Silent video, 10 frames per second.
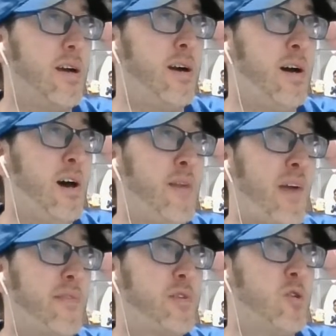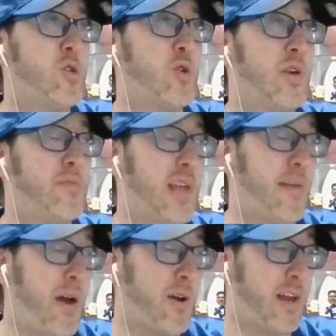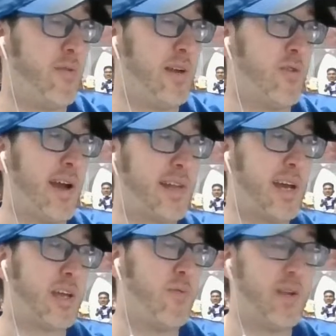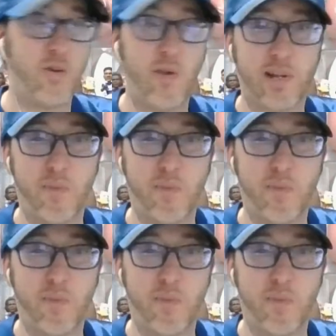If I have 2 streams set up, how can I redirect? I can redirect.